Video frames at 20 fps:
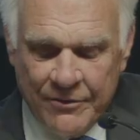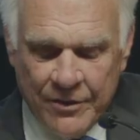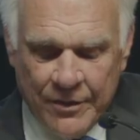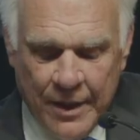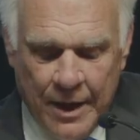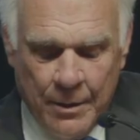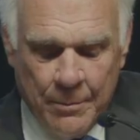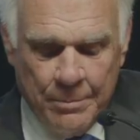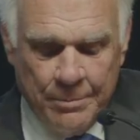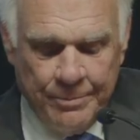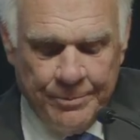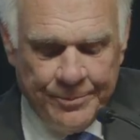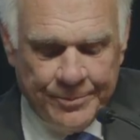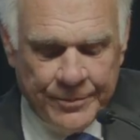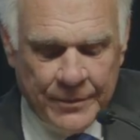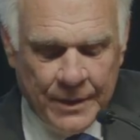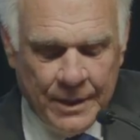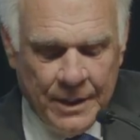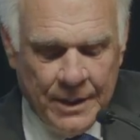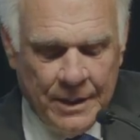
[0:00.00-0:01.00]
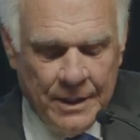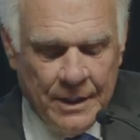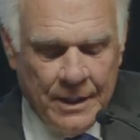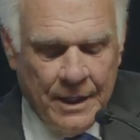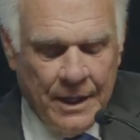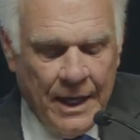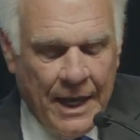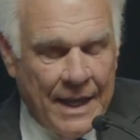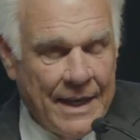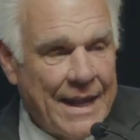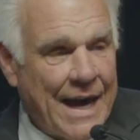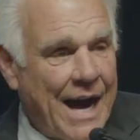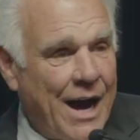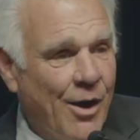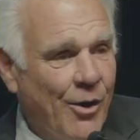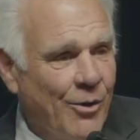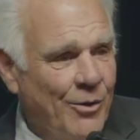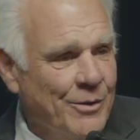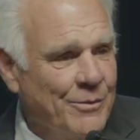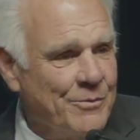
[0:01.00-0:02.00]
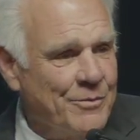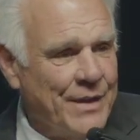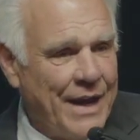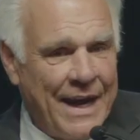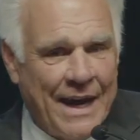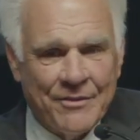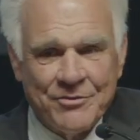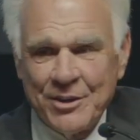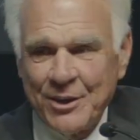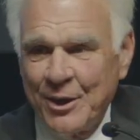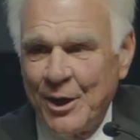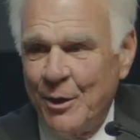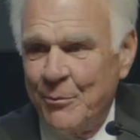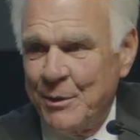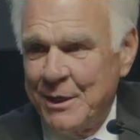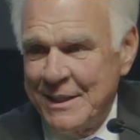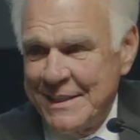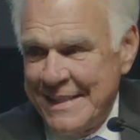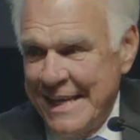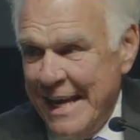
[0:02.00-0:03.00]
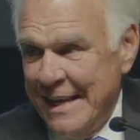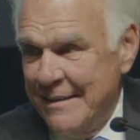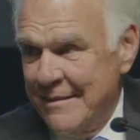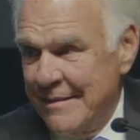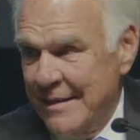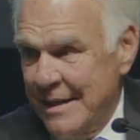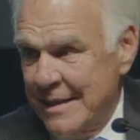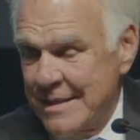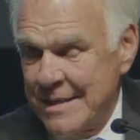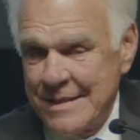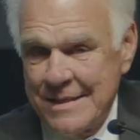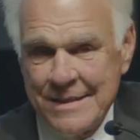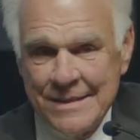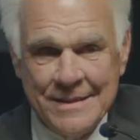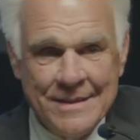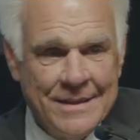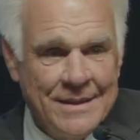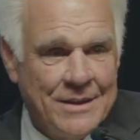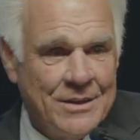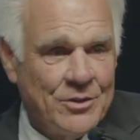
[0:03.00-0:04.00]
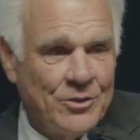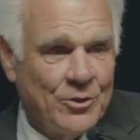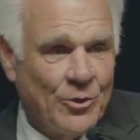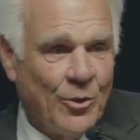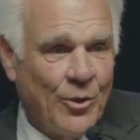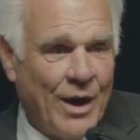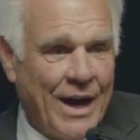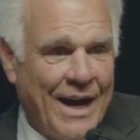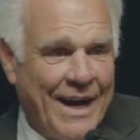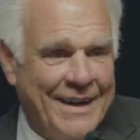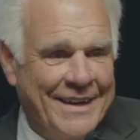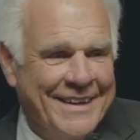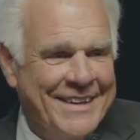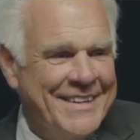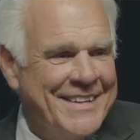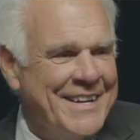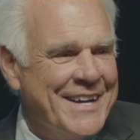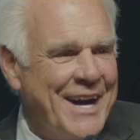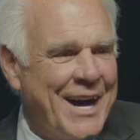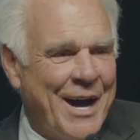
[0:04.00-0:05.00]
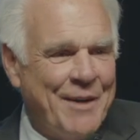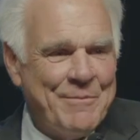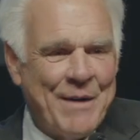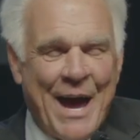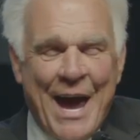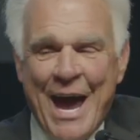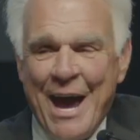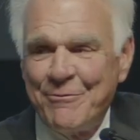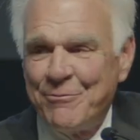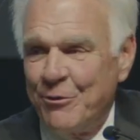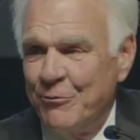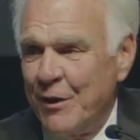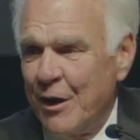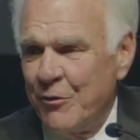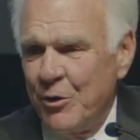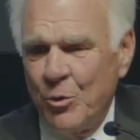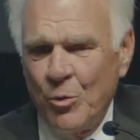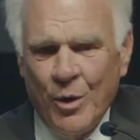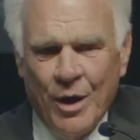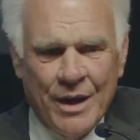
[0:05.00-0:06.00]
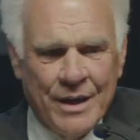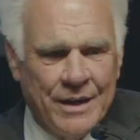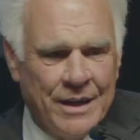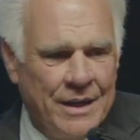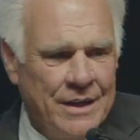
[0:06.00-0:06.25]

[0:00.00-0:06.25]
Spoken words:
of them, and now they have to come and attend this. So on behalf of everyone,